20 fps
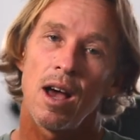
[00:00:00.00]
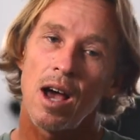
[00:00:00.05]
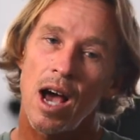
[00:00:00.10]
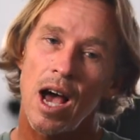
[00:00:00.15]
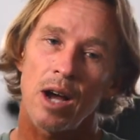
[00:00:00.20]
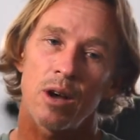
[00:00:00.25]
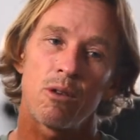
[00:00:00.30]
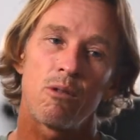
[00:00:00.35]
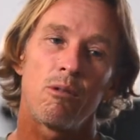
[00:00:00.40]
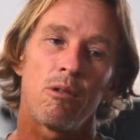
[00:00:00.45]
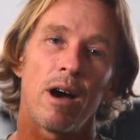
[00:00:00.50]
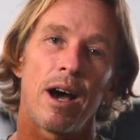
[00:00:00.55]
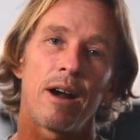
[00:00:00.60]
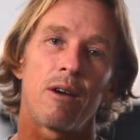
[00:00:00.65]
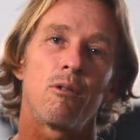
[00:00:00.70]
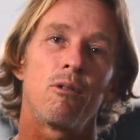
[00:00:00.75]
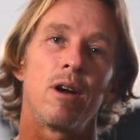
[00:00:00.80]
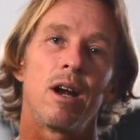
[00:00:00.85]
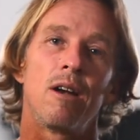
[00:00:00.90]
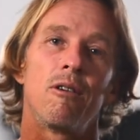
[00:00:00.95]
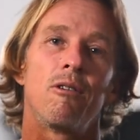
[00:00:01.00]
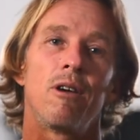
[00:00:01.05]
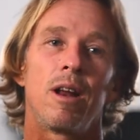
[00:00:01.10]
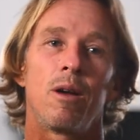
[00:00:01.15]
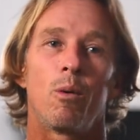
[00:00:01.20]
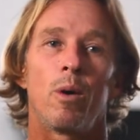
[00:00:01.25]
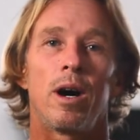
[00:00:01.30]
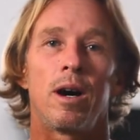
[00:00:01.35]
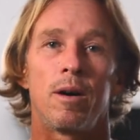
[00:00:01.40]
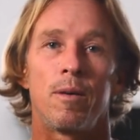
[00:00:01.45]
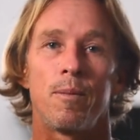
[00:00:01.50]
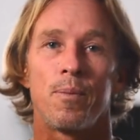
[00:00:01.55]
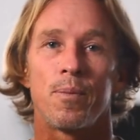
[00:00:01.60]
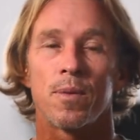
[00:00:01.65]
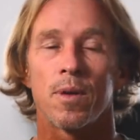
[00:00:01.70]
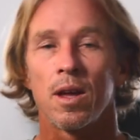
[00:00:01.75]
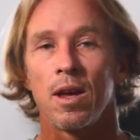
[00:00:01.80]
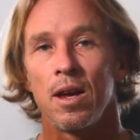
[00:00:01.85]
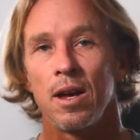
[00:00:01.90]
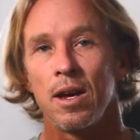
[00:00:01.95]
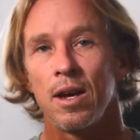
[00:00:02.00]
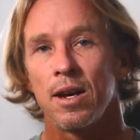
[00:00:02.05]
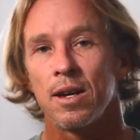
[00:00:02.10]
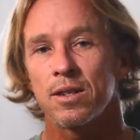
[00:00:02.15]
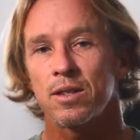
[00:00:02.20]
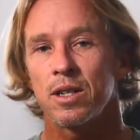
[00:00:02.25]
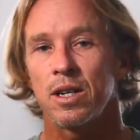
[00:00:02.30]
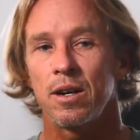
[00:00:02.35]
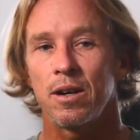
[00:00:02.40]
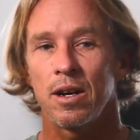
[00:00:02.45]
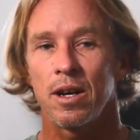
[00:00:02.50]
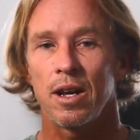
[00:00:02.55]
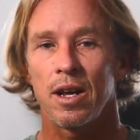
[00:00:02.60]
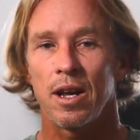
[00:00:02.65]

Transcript: I could ride it really, really well. So